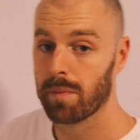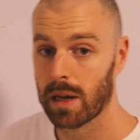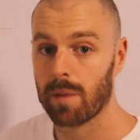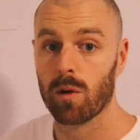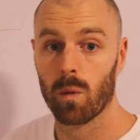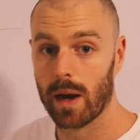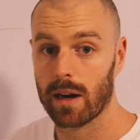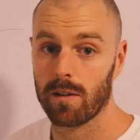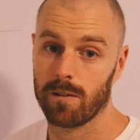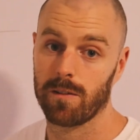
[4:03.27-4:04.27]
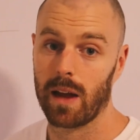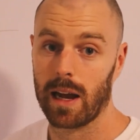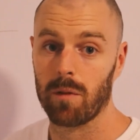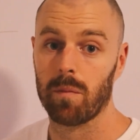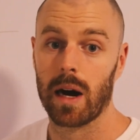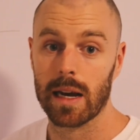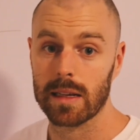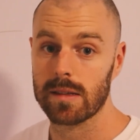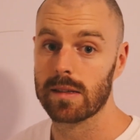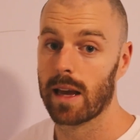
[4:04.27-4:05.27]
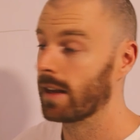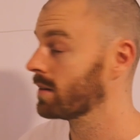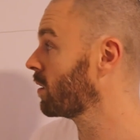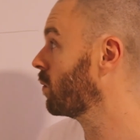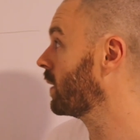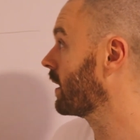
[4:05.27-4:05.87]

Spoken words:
become aware of our minds, and so we